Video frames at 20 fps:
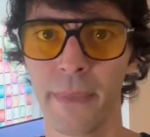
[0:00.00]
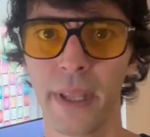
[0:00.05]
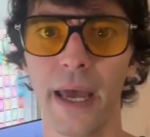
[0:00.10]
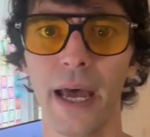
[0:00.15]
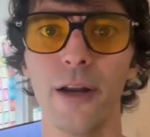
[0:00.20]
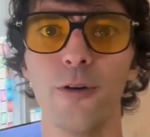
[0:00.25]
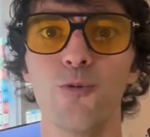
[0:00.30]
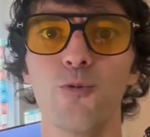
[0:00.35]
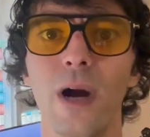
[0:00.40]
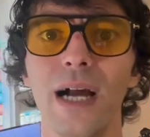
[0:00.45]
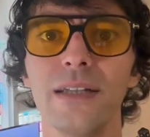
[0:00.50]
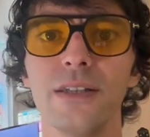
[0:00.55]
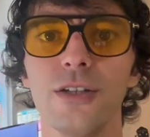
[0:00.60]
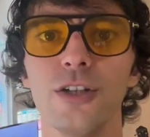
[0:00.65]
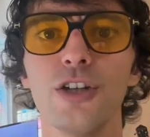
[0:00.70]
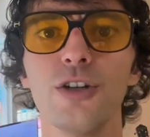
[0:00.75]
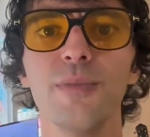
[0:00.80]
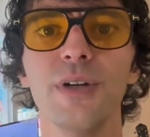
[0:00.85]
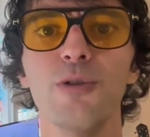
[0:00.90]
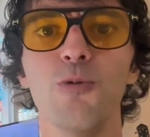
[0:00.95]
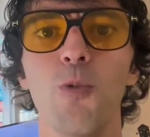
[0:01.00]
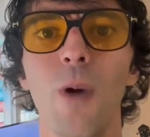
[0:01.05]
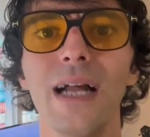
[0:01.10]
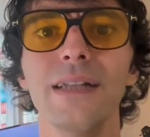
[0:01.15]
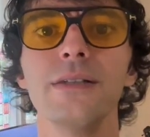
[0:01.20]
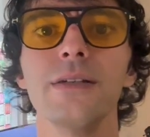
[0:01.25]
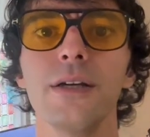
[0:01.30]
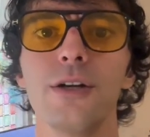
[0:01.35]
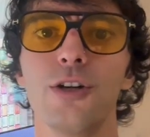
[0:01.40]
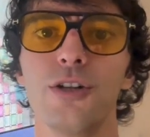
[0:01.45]
and rent You could be
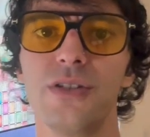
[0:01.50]
renting your